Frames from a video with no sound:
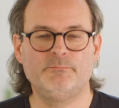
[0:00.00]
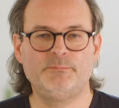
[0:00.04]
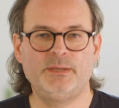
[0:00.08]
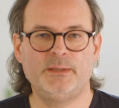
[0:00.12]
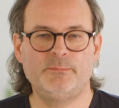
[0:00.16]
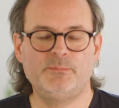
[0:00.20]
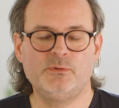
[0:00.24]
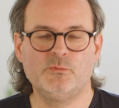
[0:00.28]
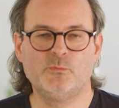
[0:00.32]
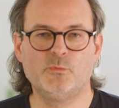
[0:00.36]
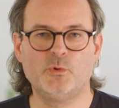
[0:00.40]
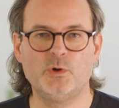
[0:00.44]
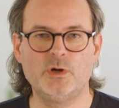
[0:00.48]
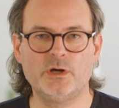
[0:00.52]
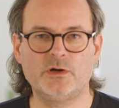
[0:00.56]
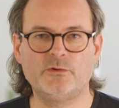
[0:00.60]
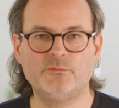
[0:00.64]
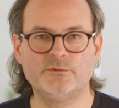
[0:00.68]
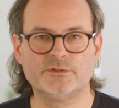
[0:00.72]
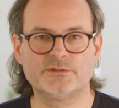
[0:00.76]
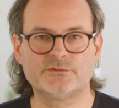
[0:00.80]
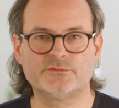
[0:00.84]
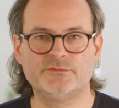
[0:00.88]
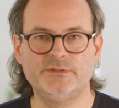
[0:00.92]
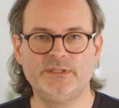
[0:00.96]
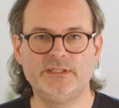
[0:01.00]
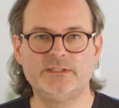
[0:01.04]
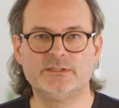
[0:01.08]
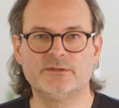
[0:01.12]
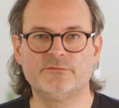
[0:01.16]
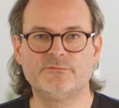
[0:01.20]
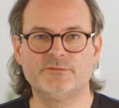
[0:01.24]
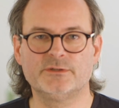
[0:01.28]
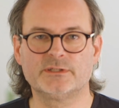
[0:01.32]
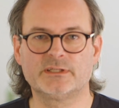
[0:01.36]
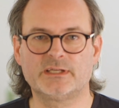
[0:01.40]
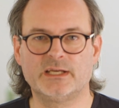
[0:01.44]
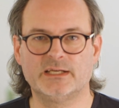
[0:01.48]
people work with 3
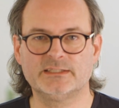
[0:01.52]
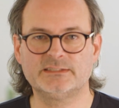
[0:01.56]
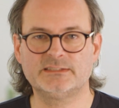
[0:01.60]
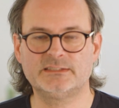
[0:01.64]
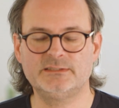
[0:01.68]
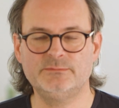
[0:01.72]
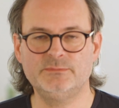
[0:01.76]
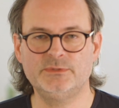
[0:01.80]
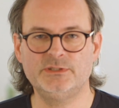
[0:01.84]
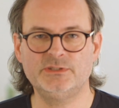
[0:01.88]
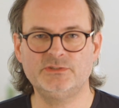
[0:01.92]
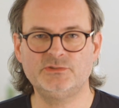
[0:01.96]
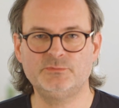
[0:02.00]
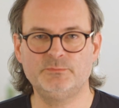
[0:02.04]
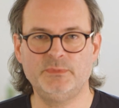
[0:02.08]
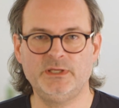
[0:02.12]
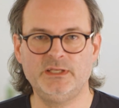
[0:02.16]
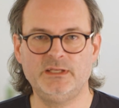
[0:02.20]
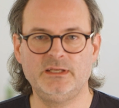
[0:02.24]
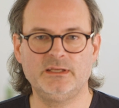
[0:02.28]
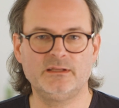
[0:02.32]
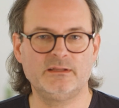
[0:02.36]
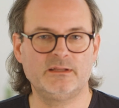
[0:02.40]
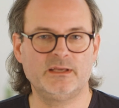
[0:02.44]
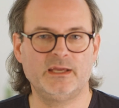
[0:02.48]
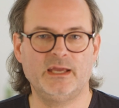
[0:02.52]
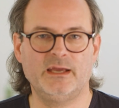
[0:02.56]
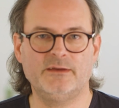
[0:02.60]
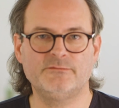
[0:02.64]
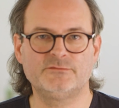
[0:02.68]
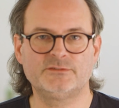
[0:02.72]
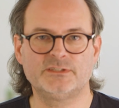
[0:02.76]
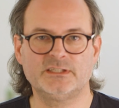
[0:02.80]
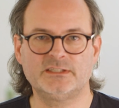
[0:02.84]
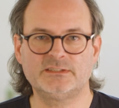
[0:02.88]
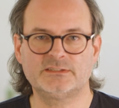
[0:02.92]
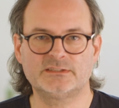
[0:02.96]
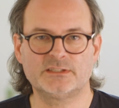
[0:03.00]
different customers, meaning they have
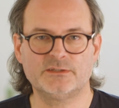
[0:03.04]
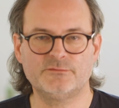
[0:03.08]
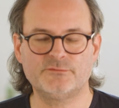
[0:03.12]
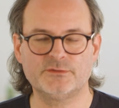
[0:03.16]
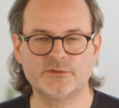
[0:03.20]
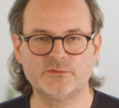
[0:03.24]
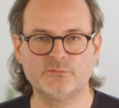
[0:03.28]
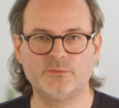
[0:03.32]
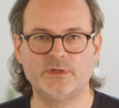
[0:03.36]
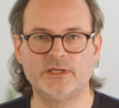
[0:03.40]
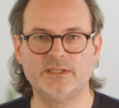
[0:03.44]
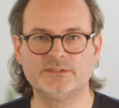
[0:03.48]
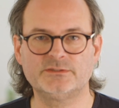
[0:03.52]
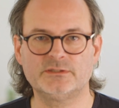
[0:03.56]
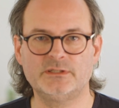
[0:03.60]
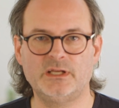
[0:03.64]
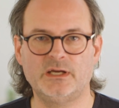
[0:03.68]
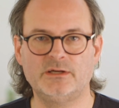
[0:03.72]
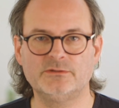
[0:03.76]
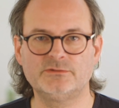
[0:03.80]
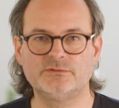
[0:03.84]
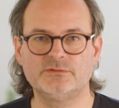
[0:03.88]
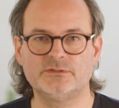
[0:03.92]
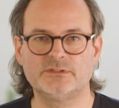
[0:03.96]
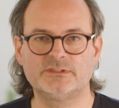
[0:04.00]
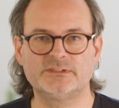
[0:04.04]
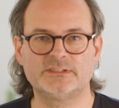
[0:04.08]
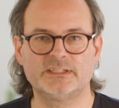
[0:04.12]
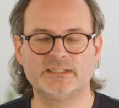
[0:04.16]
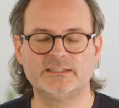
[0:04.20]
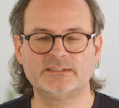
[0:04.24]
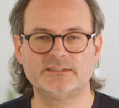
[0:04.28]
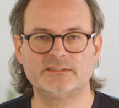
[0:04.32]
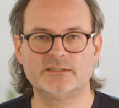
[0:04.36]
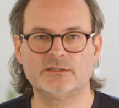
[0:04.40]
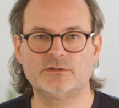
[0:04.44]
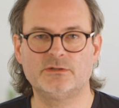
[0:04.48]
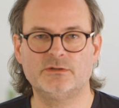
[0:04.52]
6 different ways on how to
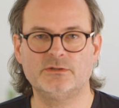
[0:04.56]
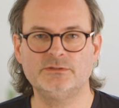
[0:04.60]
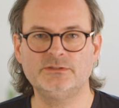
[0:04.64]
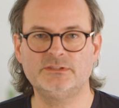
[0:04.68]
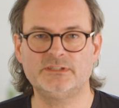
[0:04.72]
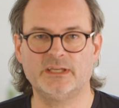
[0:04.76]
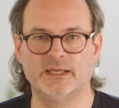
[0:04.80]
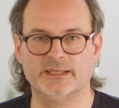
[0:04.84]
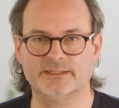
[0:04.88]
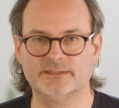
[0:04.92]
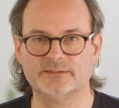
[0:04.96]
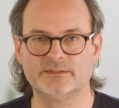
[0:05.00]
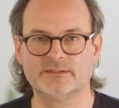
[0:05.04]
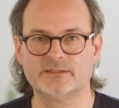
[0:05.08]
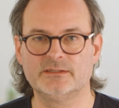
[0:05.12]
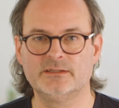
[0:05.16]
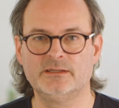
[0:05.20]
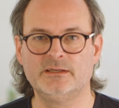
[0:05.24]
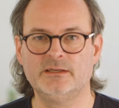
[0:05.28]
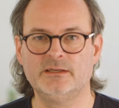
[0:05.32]
access their content.